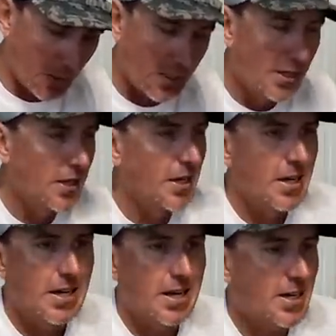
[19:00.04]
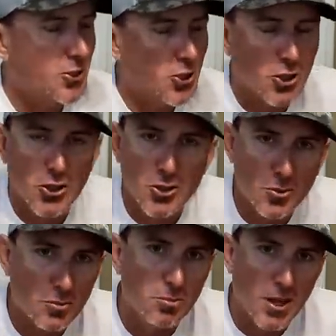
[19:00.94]
me. And I assure
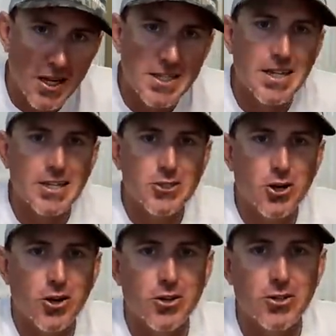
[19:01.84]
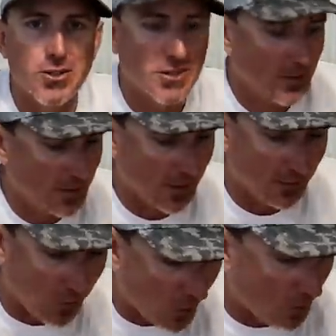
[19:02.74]
you, Blind Date Charters
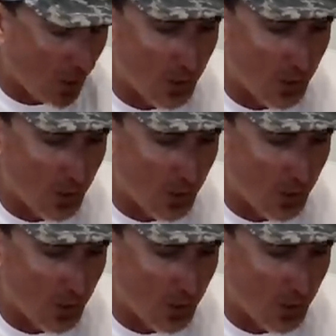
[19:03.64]
on Fort